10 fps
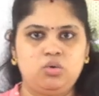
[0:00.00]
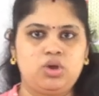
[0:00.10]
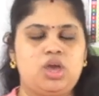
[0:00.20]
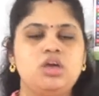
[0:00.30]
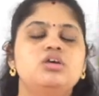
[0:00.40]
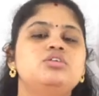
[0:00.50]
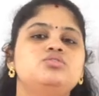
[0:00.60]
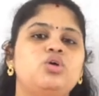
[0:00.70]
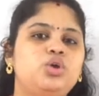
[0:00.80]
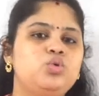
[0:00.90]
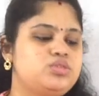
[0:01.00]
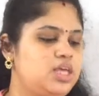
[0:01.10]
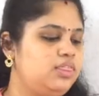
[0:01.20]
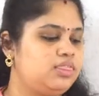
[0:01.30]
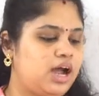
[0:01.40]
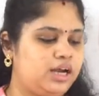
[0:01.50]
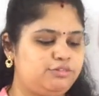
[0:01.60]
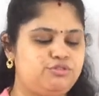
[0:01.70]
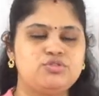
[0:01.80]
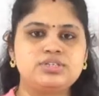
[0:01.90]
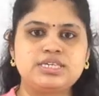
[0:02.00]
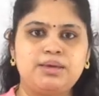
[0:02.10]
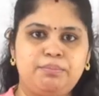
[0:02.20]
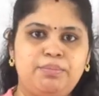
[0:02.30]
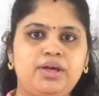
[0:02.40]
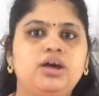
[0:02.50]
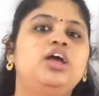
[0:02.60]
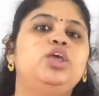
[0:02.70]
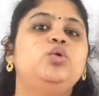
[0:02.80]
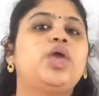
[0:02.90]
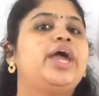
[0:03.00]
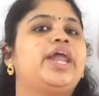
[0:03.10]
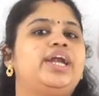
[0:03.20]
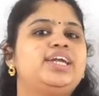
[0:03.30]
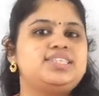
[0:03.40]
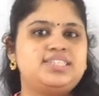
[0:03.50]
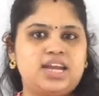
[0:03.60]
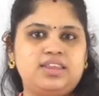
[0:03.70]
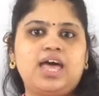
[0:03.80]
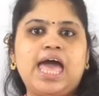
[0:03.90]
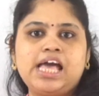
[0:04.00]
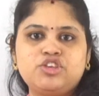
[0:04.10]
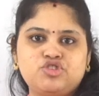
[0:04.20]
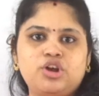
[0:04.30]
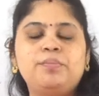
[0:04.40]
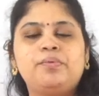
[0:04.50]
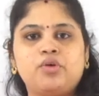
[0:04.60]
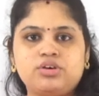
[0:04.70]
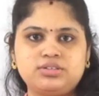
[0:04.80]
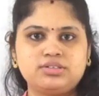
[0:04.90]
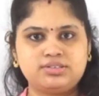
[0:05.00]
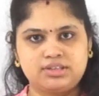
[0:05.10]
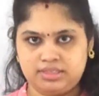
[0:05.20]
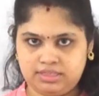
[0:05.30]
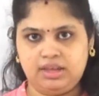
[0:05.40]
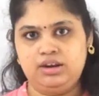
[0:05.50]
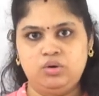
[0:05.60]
Okay, so using that, if you skipped, you can understand the actual process there.